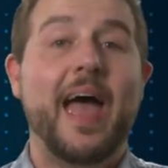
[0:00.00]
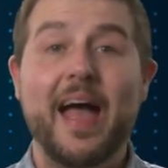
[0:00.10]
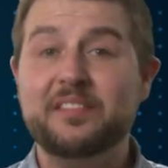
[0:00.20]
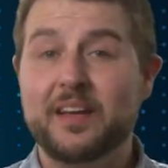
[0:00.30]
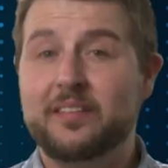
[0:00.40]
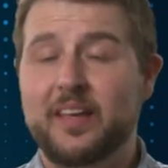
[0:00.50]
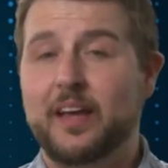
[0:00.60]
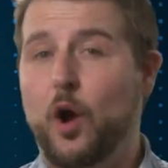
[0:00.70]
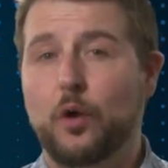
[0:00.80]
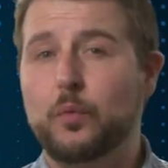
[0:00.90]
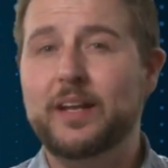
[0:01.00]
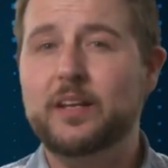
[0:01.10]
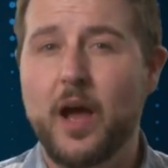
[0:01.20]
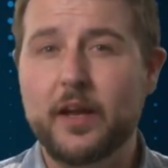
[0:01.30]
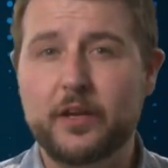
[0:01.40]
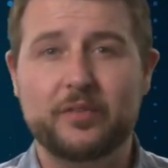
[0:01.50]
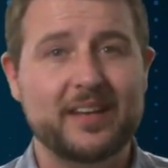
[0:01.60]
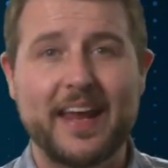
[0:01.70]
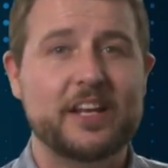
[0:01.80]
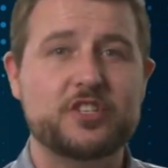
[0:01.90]
As I said, already not
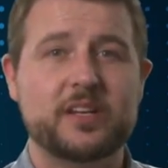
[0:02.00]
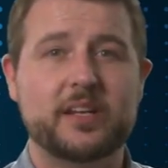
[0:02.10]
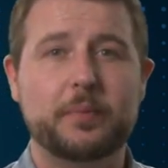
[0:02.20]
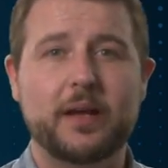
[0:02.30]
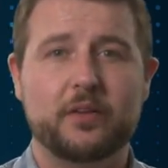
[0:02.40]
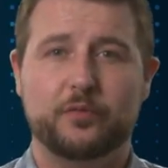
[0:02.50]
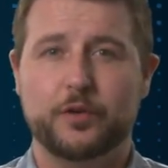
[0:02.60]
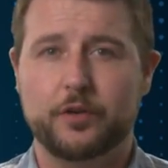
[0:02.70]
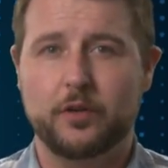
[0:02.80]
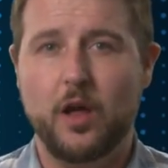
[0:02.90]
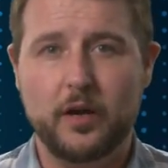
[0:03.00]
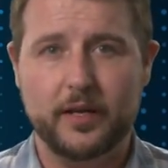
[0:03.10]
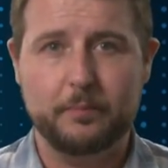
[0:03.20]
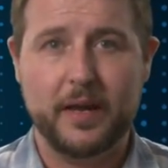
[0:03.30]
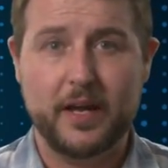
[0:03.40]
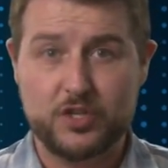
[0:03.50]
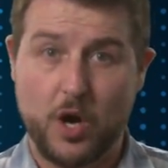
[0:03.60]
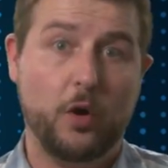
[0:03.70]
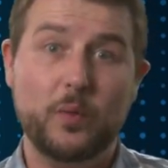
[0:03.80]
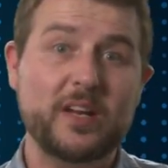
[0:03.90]
using HTTPS for your login page
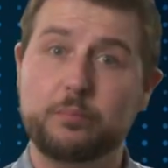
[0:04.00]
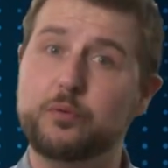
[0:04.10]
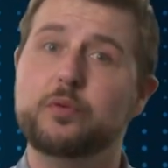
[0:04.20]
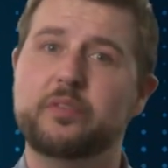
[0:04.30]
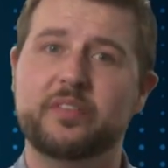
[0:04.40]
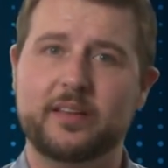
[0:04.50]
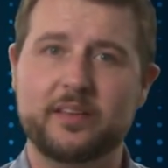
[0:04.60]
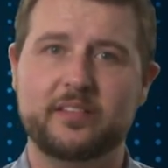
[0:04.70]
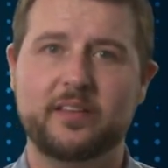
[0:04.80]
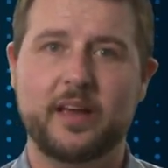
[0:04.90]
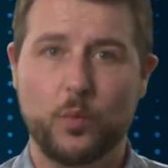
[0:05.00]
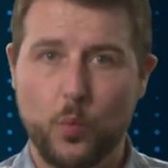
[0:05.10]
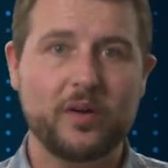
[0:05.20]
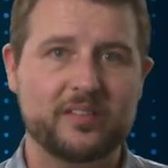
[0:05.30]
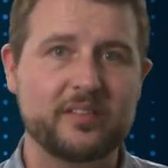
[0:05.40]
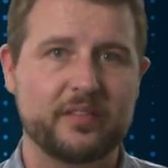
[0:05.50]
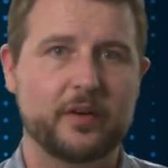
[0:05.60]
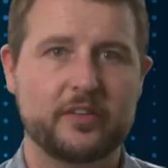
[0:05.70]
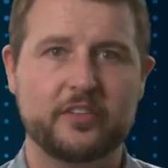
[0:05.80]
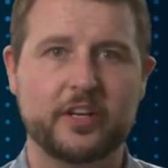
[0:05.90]
already proves that this site wasn't
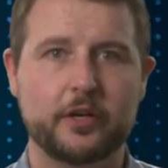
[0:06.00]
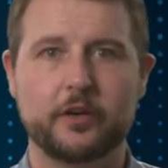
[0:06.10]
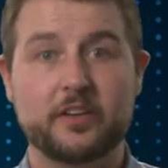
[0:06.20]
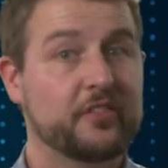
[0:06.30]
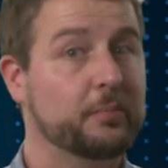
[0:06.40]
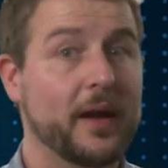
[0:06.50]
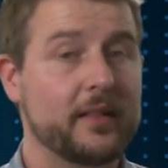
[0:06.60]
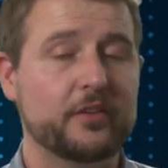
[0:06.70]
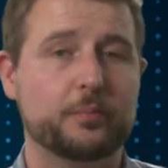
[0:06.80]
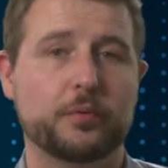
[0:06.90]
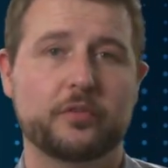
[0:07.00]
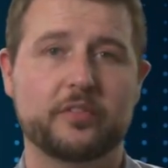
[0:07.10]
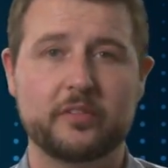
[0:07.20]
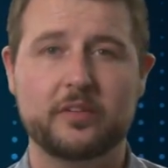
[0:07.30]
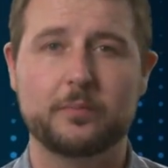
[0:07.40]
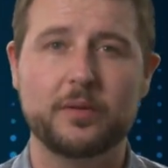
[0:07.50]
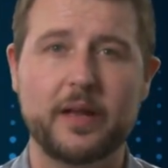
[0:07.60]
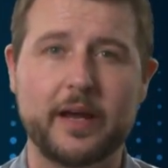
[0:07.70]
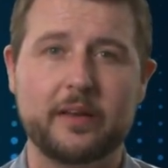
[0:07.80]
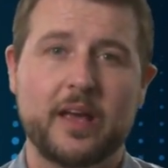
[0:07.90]
very secure despite this person's
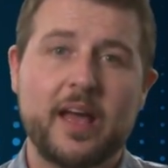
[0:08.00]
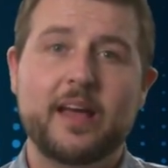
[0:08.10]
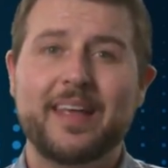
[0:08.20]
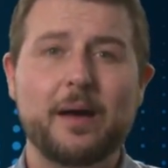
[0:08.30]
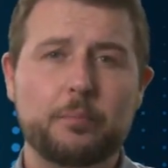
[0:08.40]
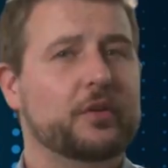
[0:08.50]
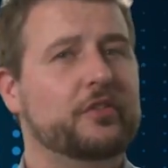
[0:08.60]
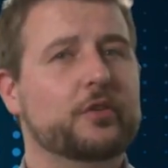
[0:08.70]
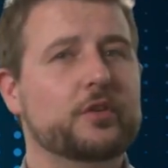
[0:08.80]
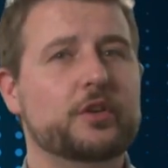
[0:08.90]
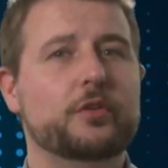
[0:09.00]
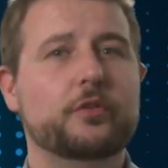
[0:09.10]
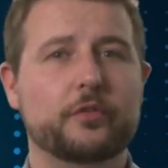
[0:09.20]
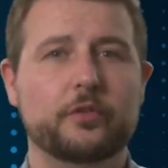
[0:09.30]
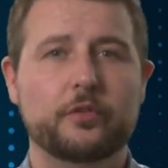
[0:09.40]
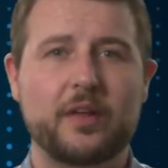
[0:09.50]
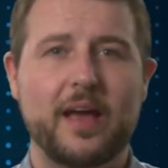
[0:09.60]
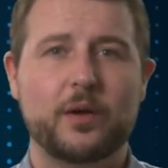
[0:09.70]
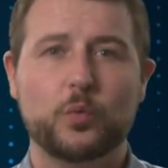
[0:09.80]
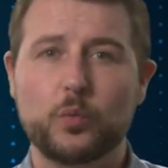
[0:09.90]
complaint. That puts your users
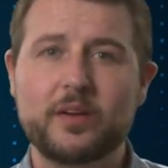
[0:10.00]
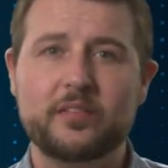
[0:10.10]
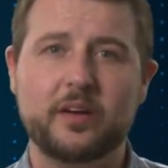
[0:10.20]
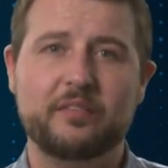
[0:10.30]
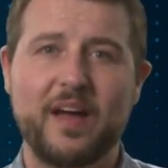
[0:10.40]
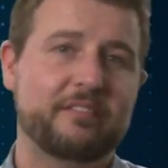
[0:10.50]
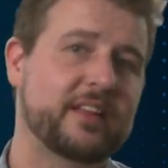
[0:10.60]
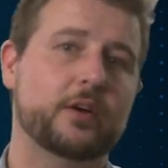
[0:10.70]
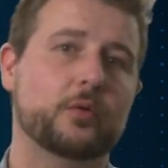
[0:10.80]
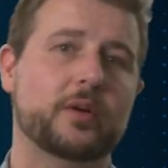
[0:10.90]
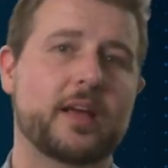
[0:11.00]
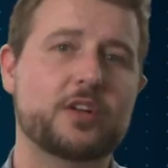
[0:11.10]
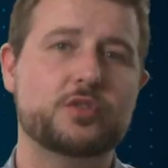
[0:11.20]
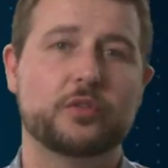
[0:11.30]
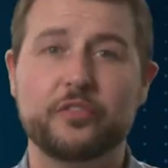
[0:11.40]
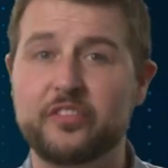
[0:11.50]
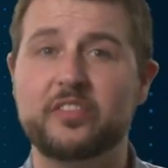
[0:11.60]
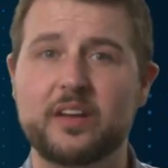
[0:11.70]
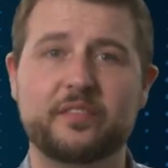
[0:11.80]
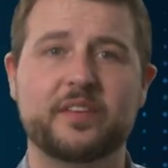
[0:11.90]
at risk of having their credentials
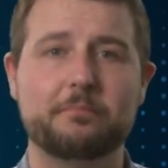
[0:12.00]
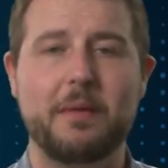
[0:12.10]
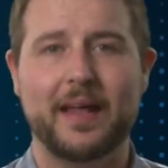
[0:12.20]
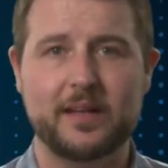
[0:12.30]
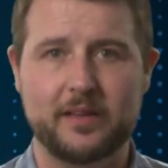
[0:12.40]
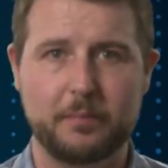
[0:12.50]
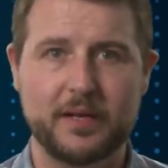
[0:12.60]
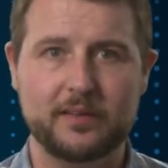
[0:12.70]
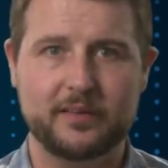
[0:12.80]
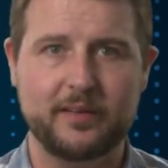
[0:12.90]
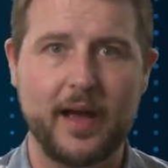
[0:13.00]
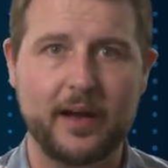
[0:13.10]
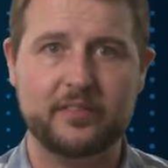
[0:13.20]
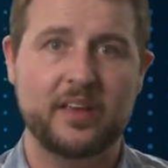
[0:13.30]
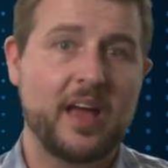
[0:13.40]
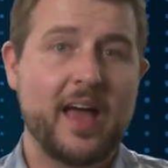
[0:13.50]
sniffed in man-in-the-middle attacks.